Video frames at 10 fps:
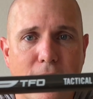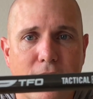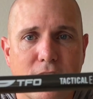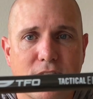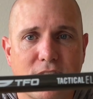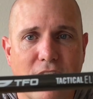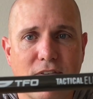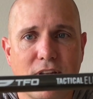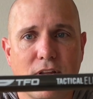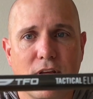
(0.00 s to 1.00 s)

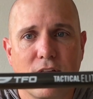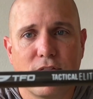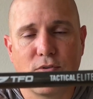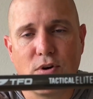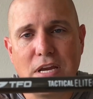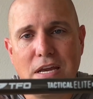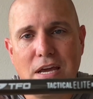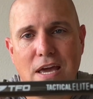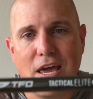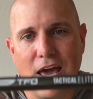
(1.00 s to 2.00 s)
7.3
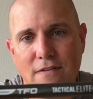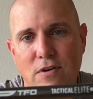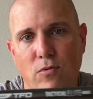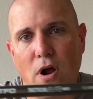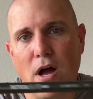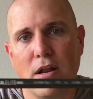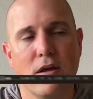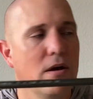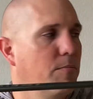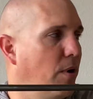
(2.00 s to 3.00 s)
heavy rod,
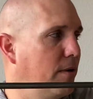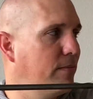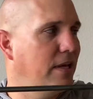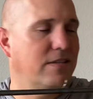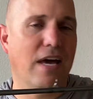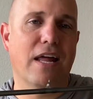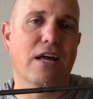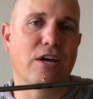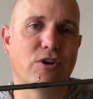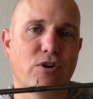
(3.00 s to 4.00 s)
but it's got a
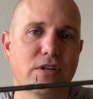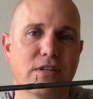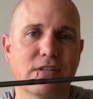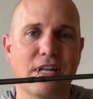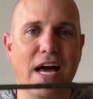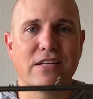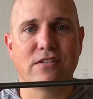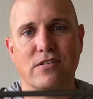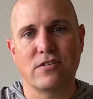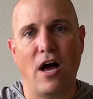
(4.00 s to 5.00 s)
good, nice,
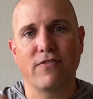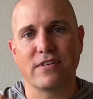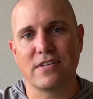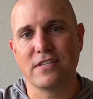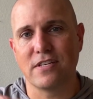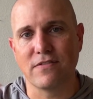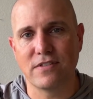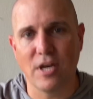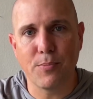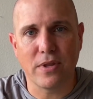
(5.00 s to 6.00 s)
soft, sensitive
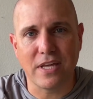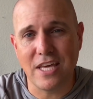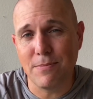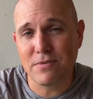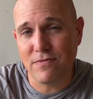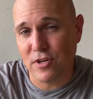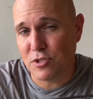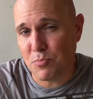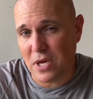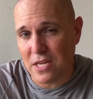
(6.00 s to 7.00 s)
tip that keeps fish
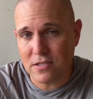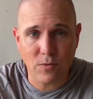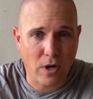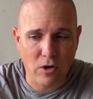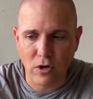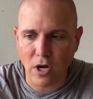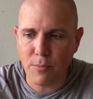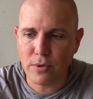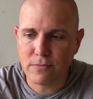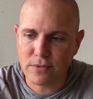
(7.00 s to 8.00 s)
pinned when I hook
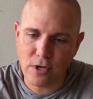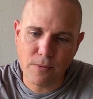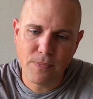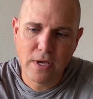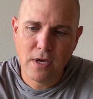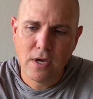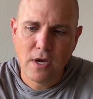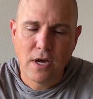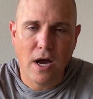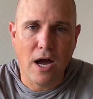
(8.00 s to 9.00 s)
up. So
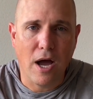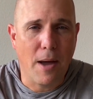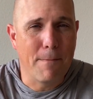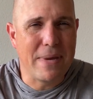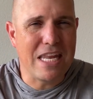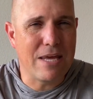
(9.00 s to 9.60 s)
a medium